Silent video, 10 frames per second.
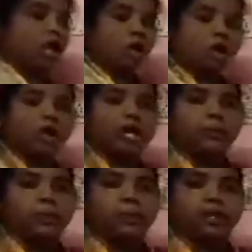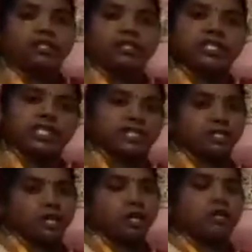rocket propulsions,
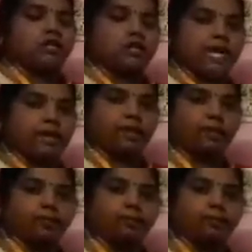etc. Thank you.